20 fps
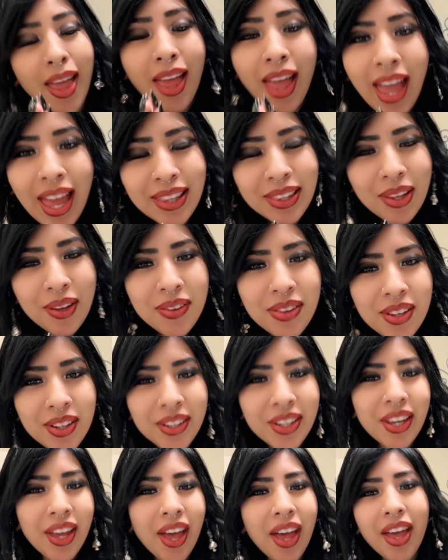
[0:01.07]
Hello there
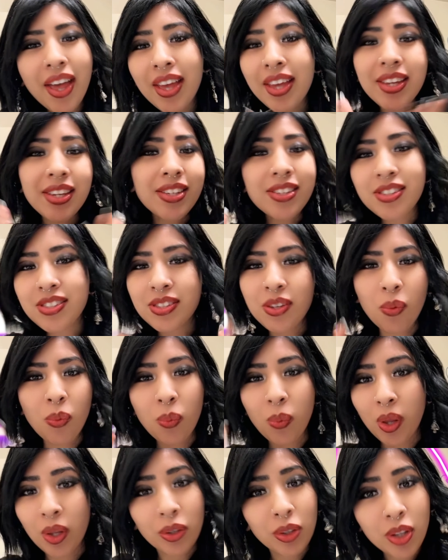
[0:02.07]
guys,
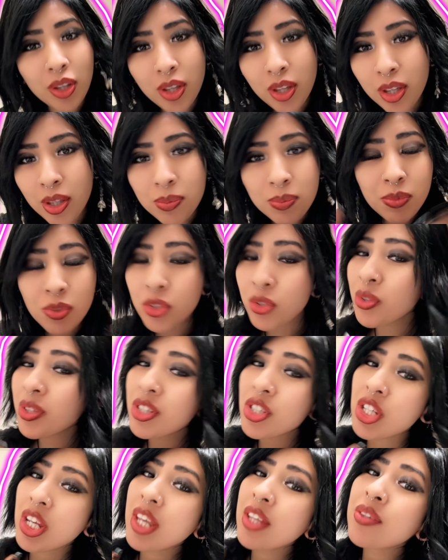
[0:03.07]
welcome to the
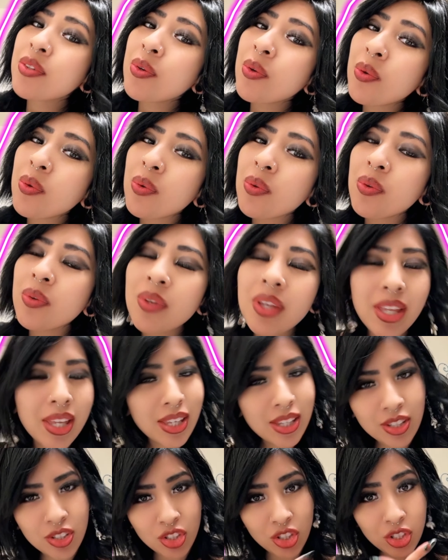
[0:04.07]
channel.
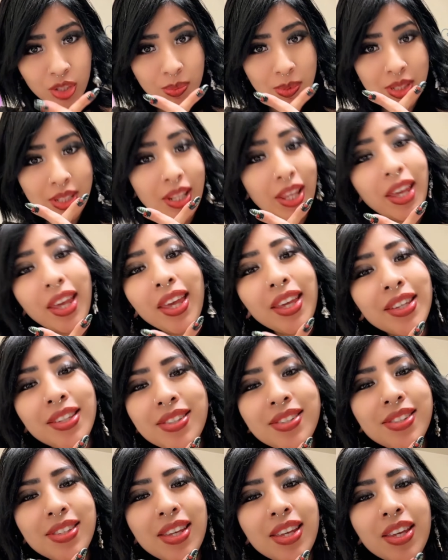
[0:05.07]
It's Gigi Medina
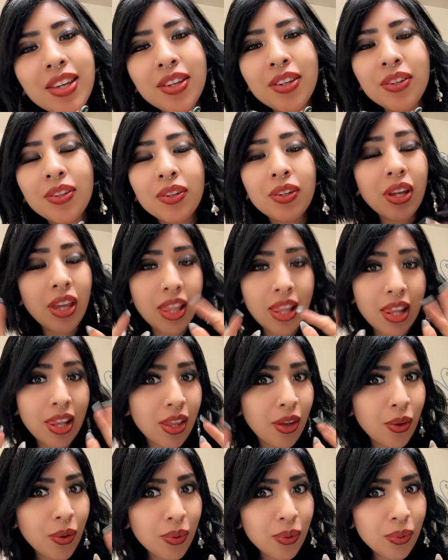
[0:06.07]
X here.
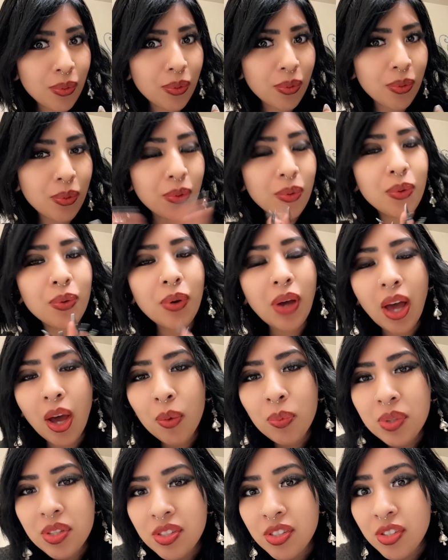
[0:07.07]
Hello, how
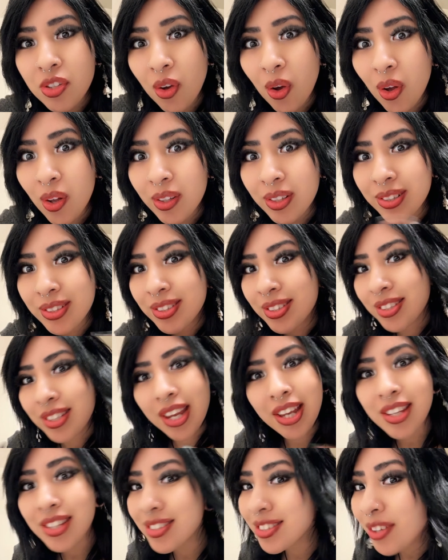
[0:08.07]
is y'all's
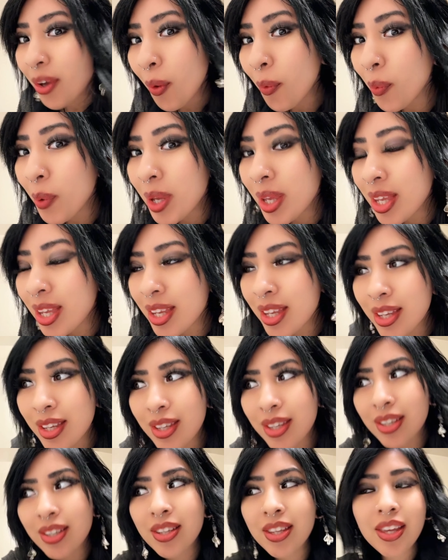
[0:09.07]
days
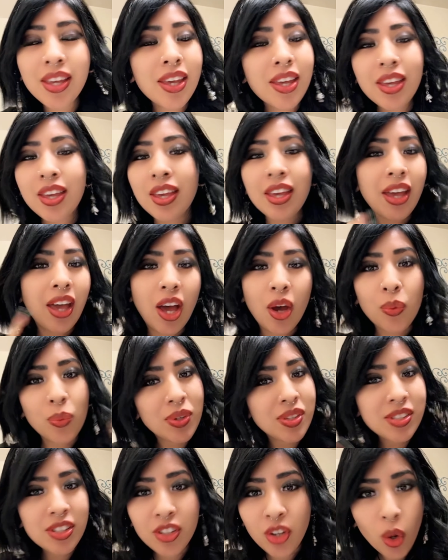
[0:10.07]
going? How is
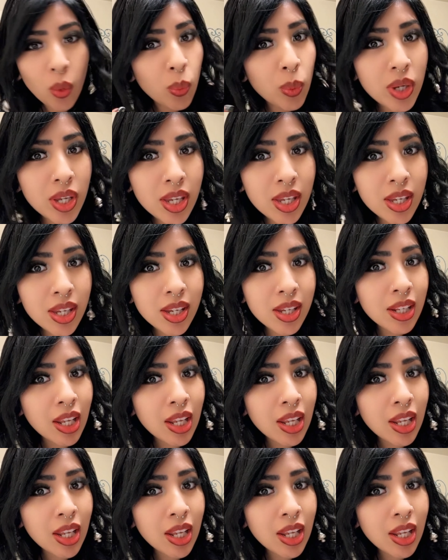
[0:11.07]
it going?